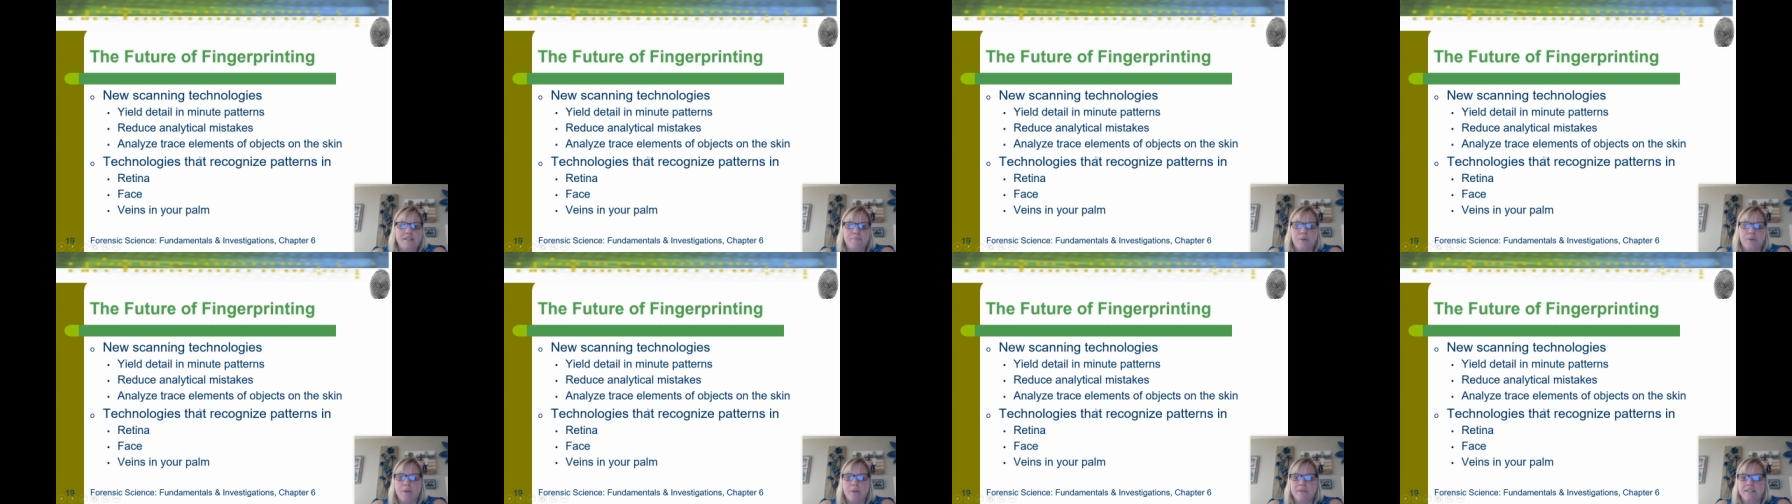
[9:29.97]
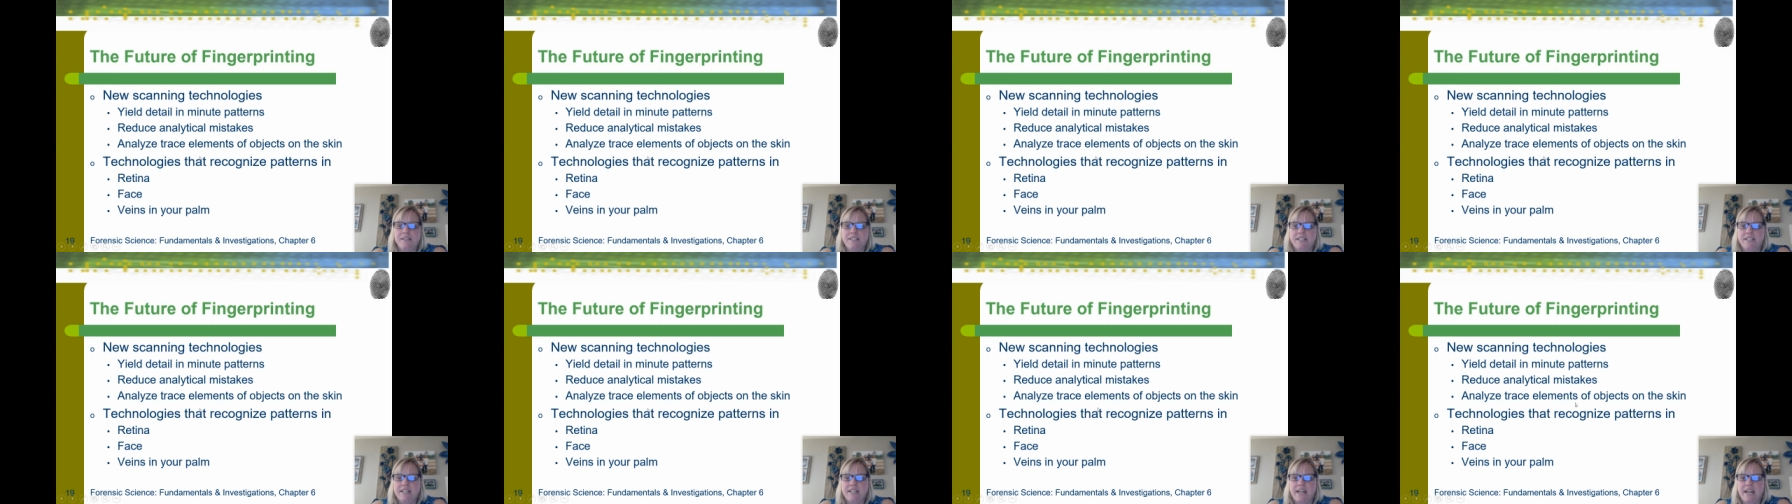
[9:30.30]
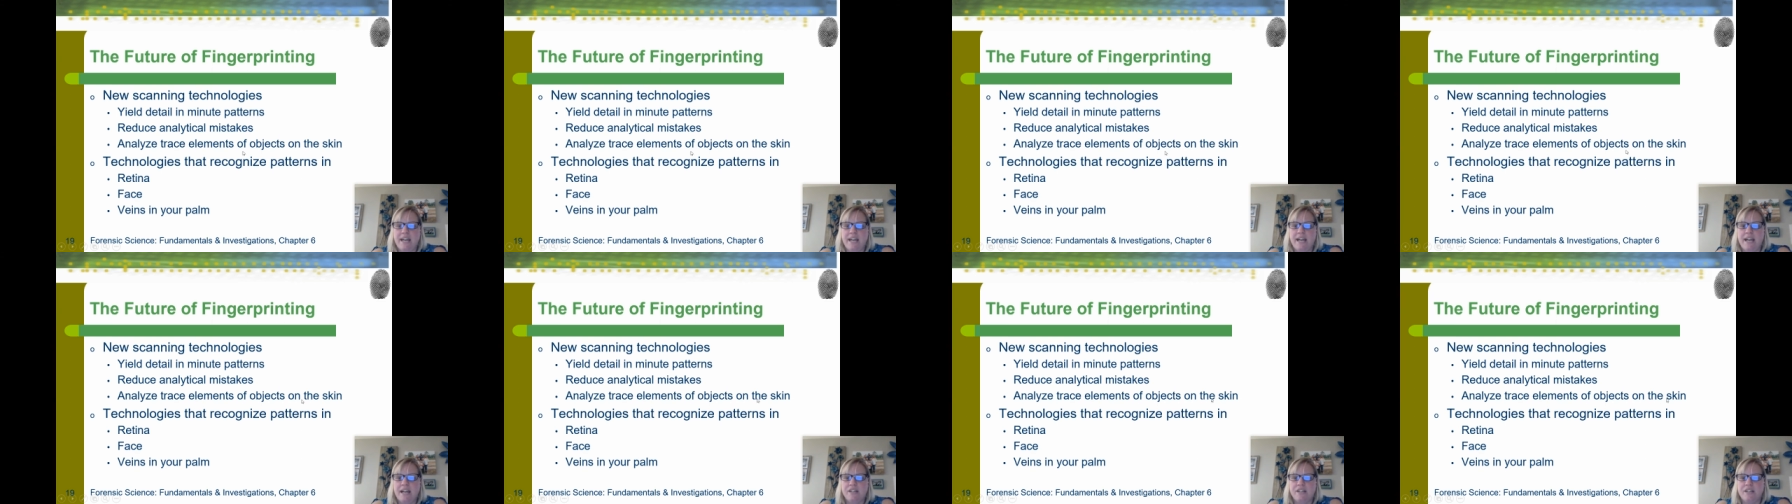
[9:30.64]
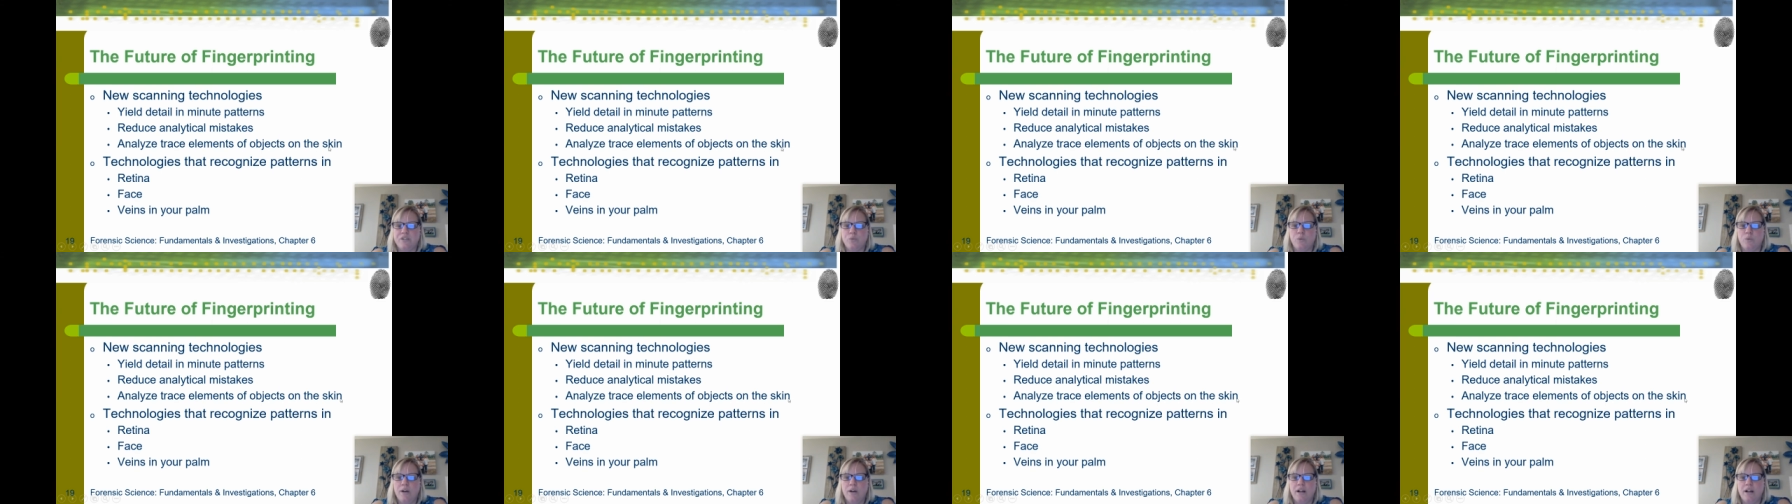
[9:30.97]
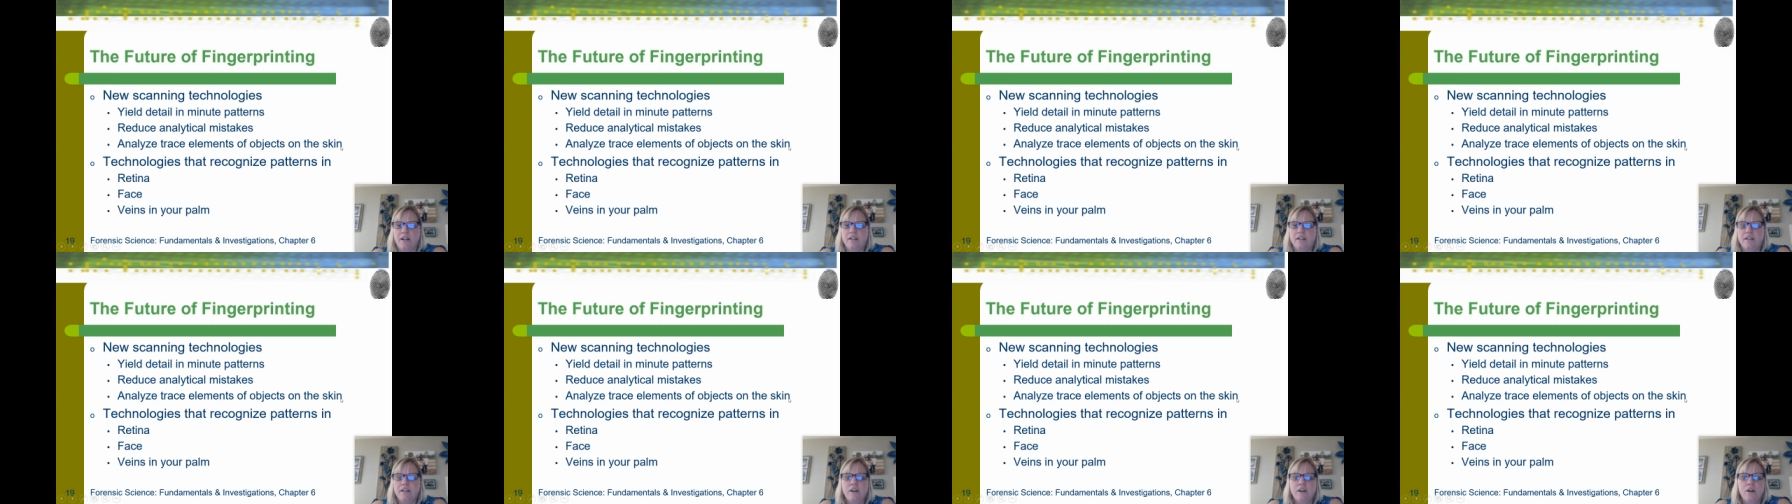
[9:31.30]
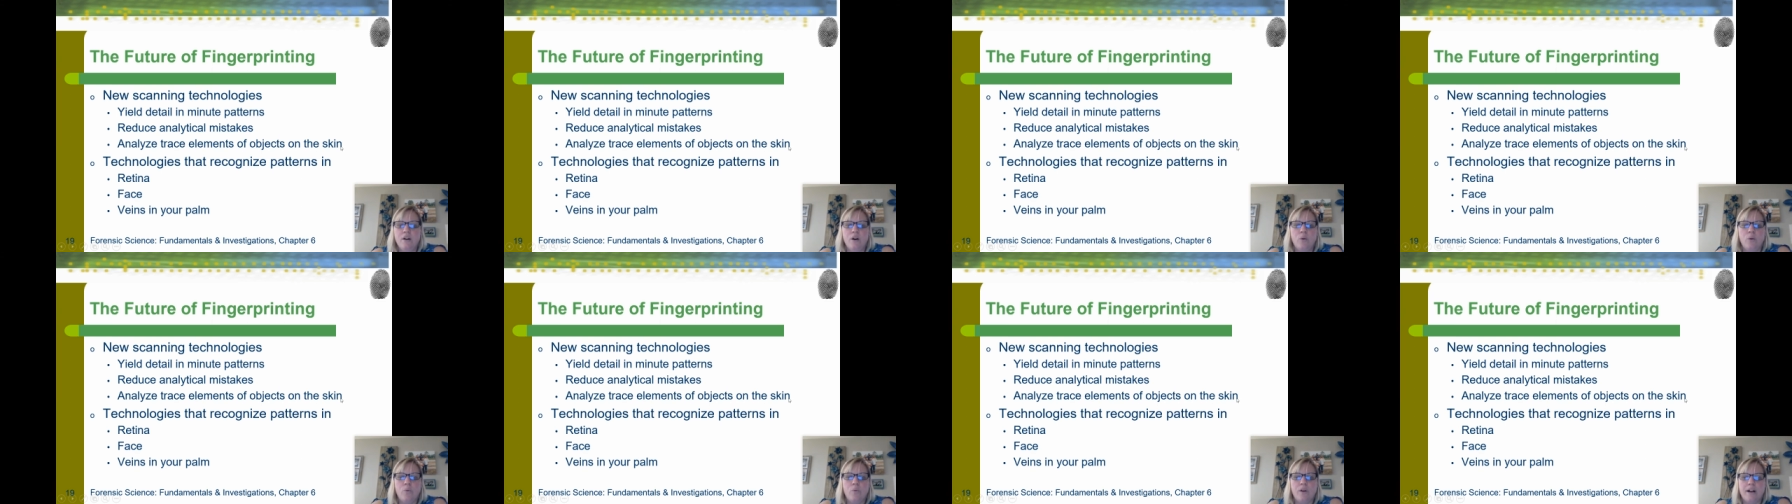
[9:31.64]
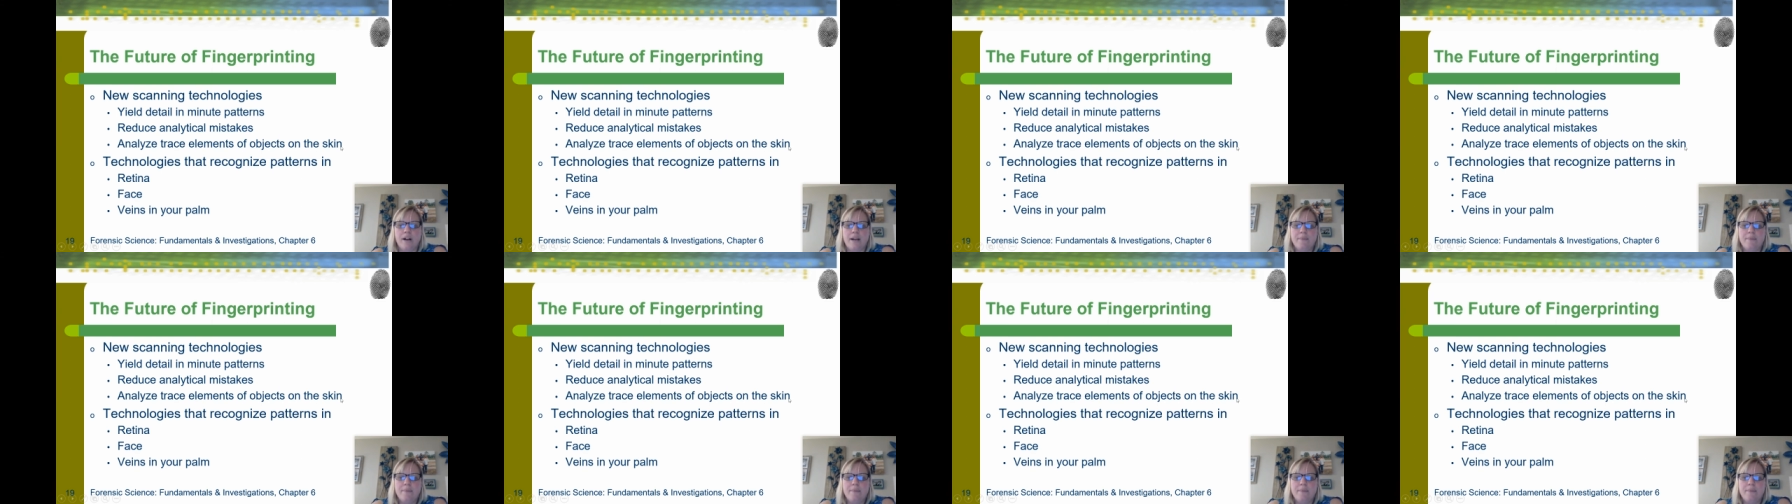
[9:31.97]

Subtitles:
probably today as well, where I'm